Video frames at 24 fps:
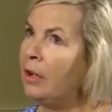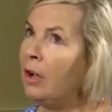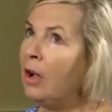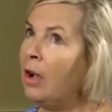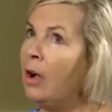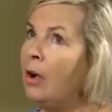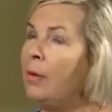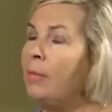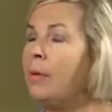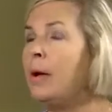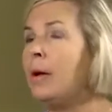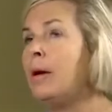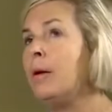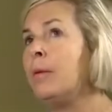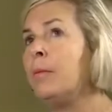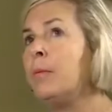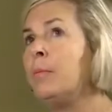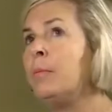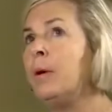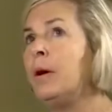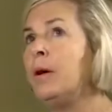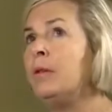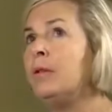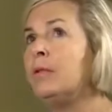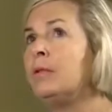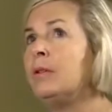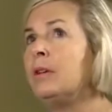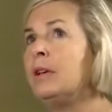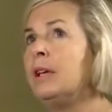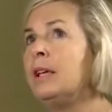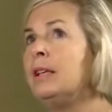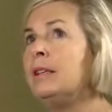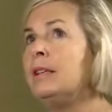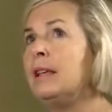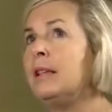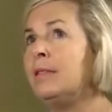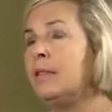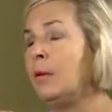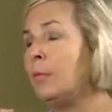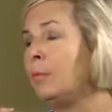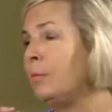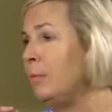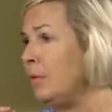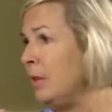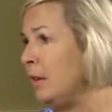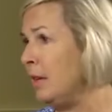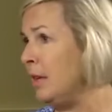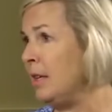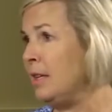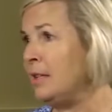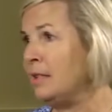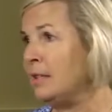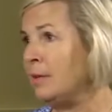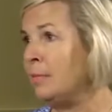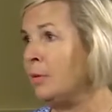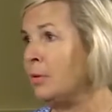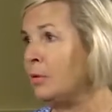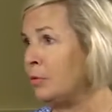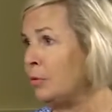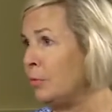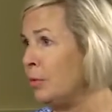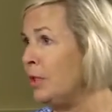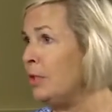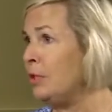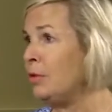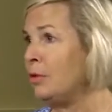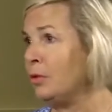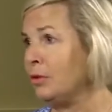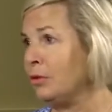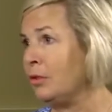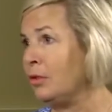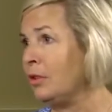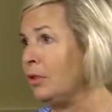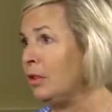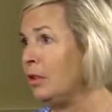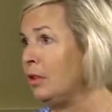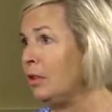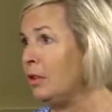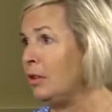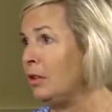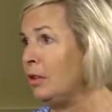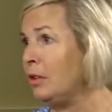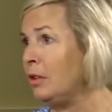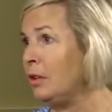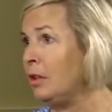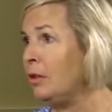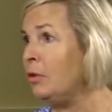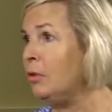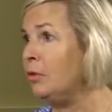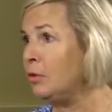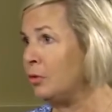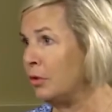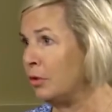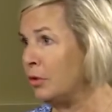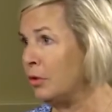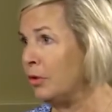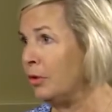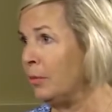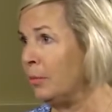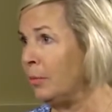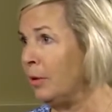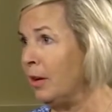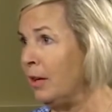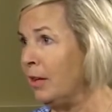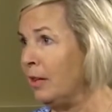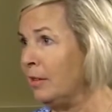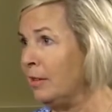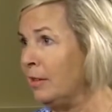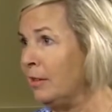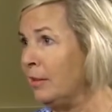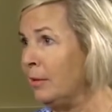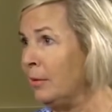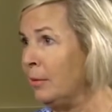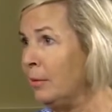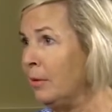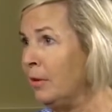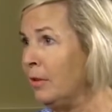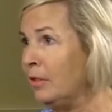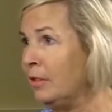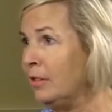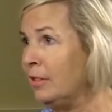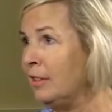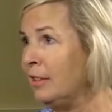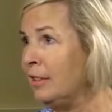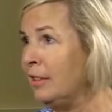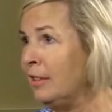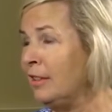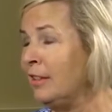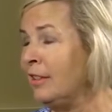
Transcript: um, but it, the, it is the most researched nutritional product in the world.